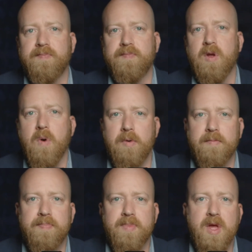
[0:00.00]
Quote,
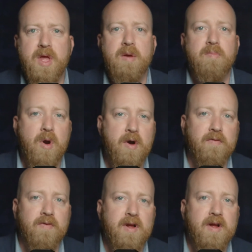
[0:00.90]

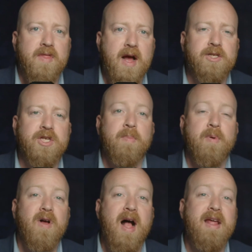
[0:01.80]
"Moreover, thou shalt
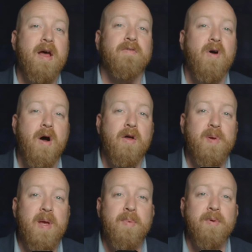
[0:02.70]
provide out of all the
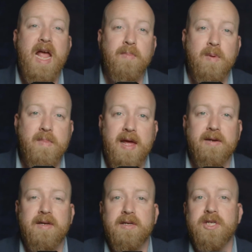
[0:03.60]
people able
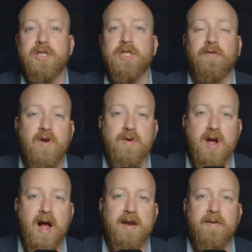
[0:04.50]
men, such as fear
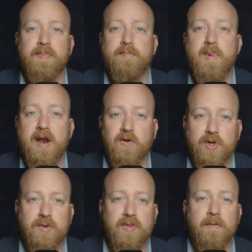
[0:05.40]
God, men of
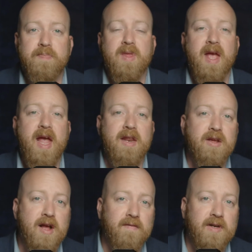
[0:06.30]
truth,
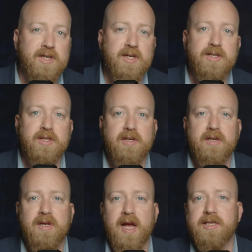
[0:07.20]
hating covetousness."
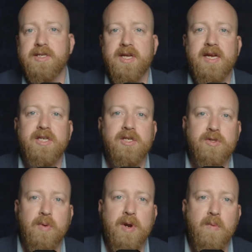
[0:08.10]
Exodus
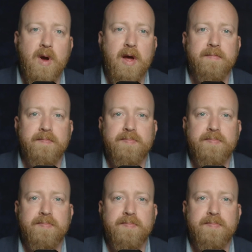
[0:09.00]
18:21.